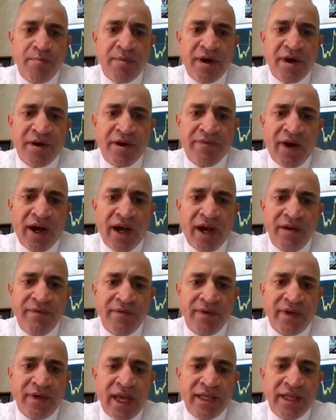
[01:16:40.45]
Number
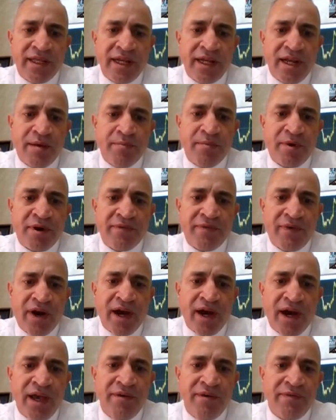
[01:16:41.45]
5, candle number
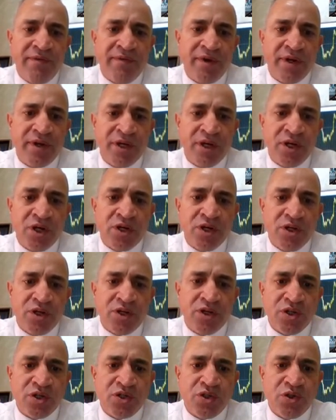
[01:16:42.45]
5
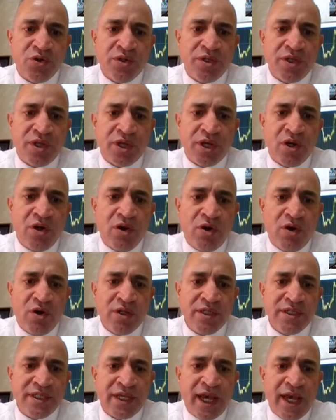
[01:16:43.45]
should
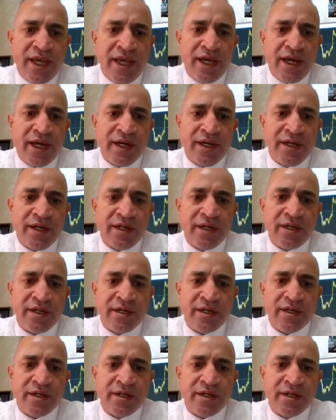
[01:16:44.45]
close higher